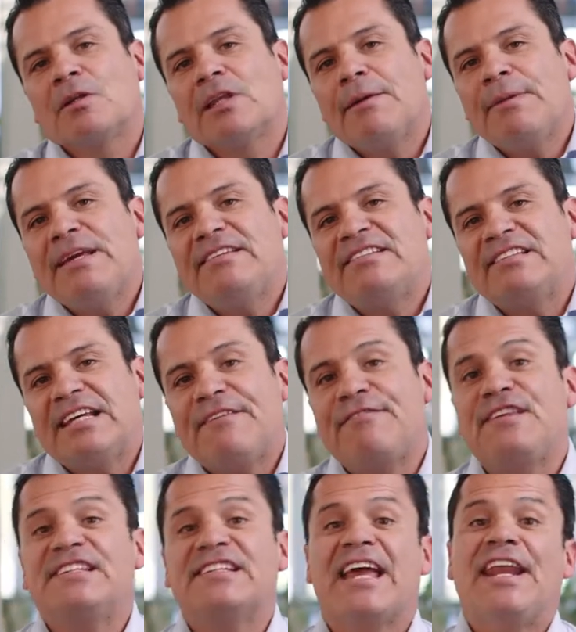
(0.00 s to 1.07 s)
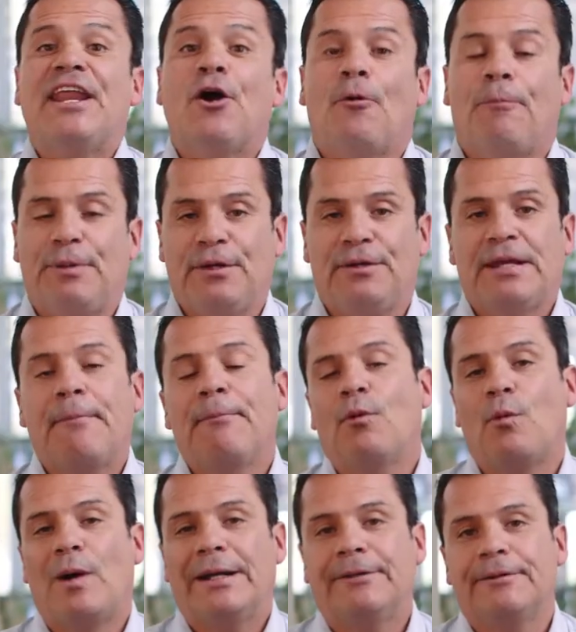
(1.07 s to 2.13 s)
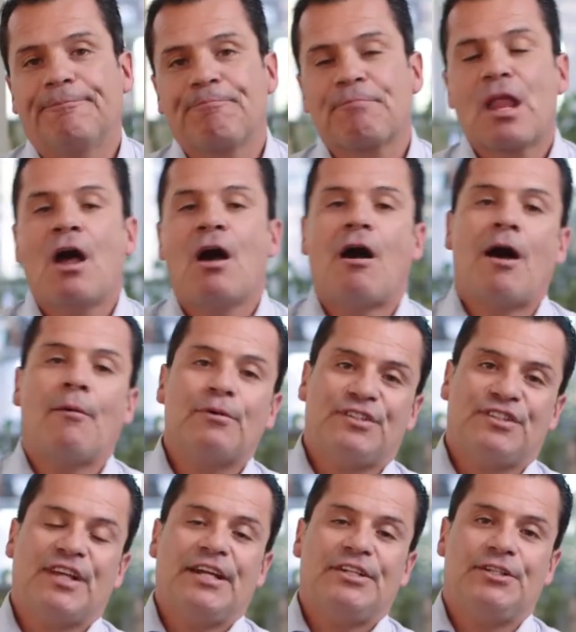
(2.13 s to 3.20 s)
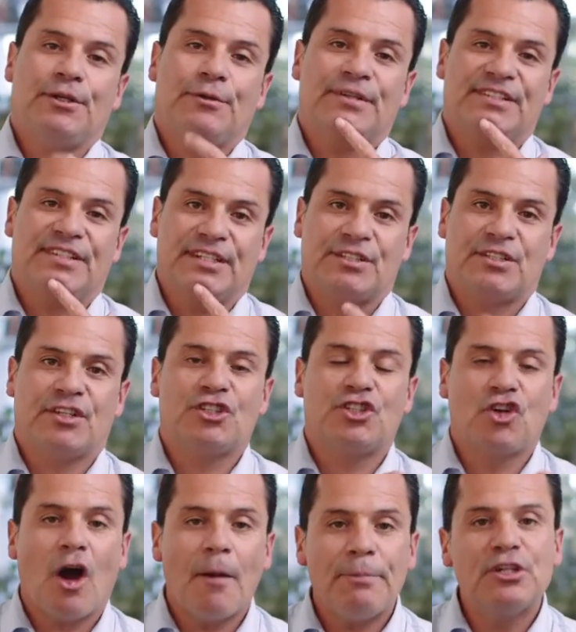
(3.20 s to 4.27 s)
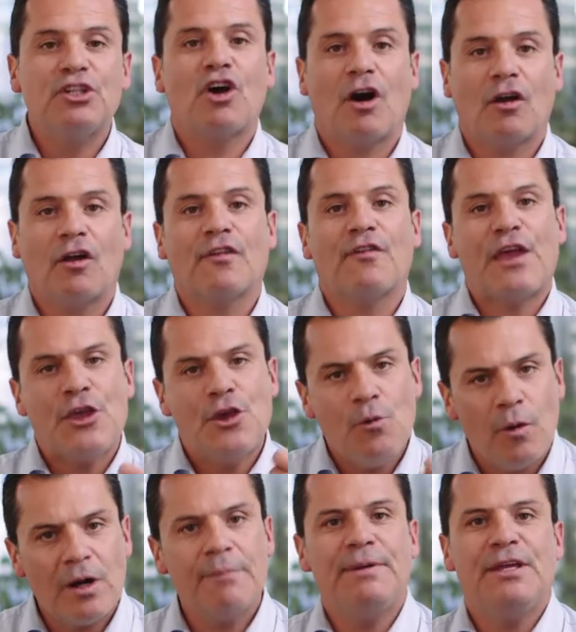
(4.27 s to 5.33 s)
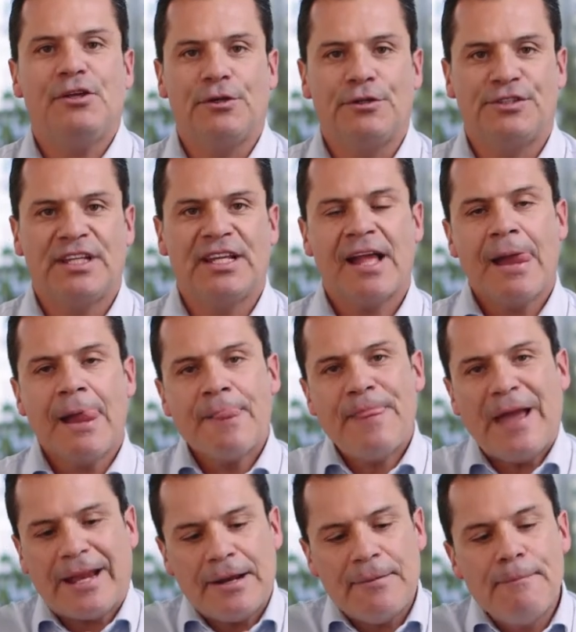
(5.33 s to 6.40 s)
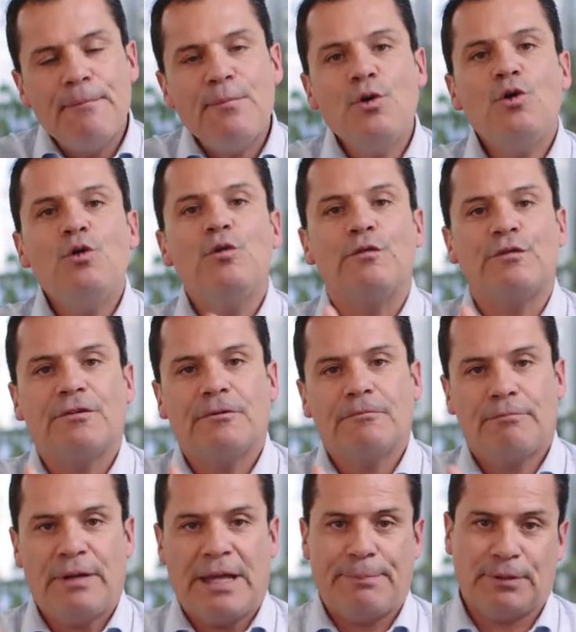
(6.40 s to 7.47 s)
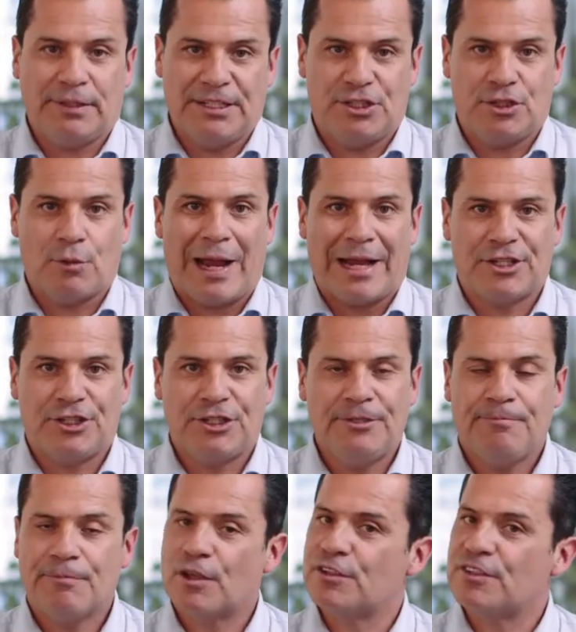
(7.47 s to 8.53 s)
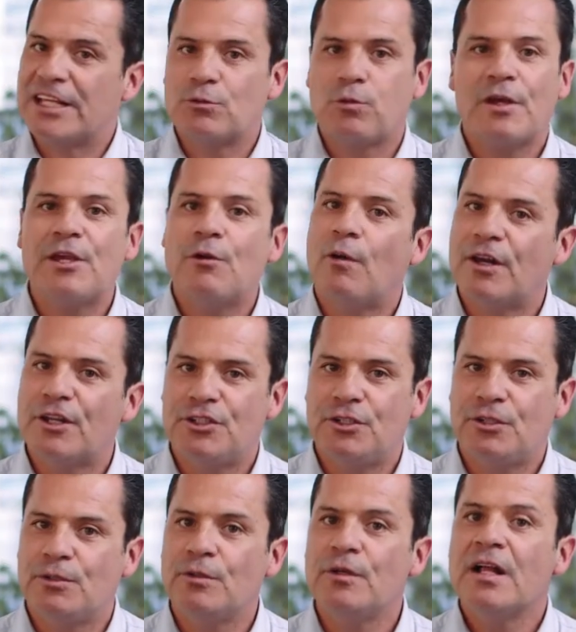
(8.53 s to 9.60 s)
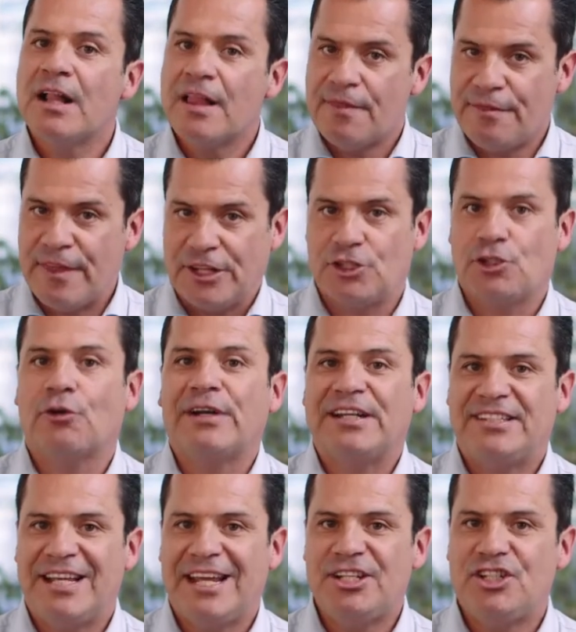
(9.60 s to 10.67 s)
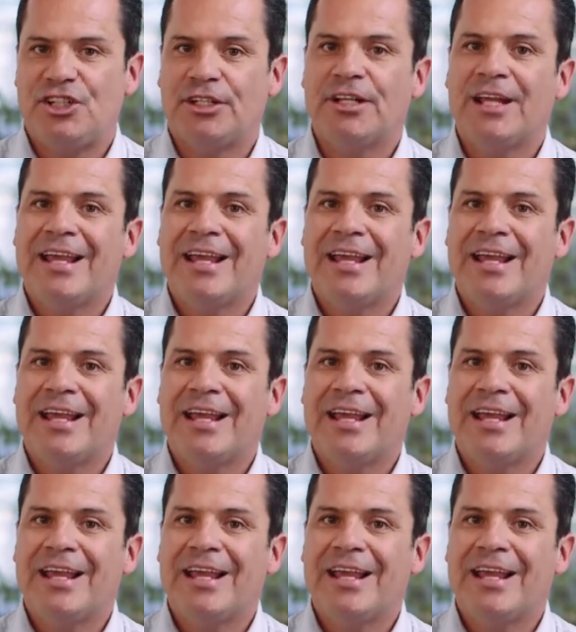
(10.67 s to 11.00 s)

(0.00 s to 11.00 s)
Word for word: Well, let me see if this can help you. Number one, I would say to you is this, the type of dialogue that you wanna be using that can move people into action, because that's what you wanna do, that's your intention,